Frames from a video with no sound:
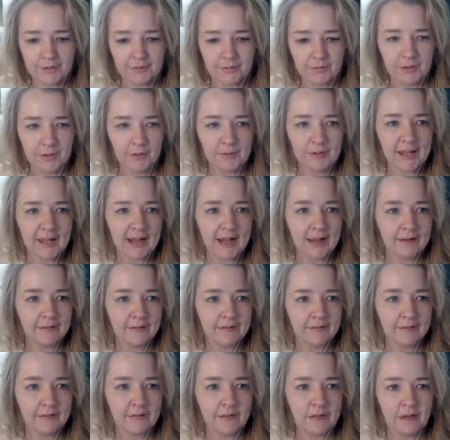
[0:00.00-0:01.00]
What do we
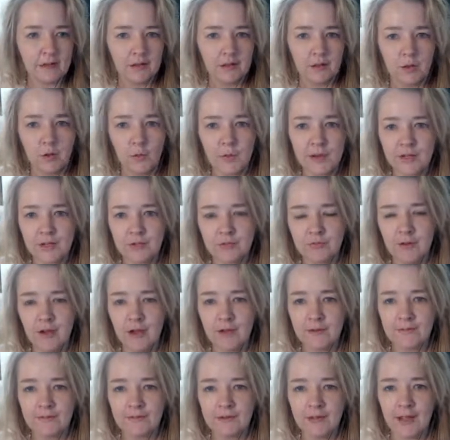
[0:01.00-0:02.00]
got? Quick
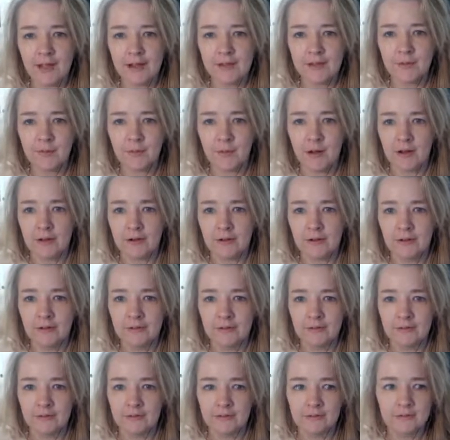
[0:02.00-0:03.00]
draw fly swatter.
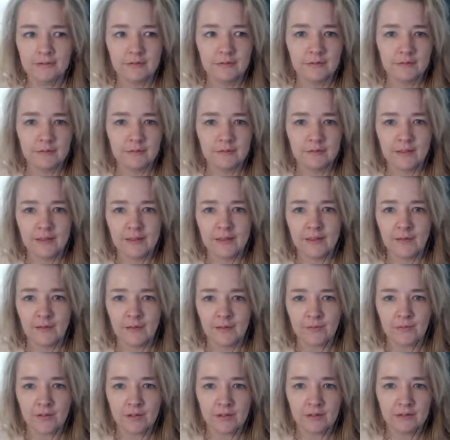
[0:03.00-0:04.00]
That
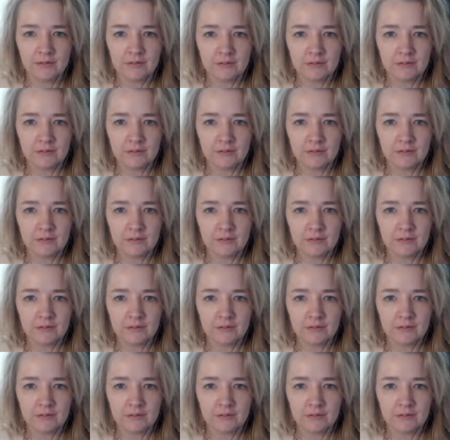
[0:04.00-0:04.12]
sounds fun.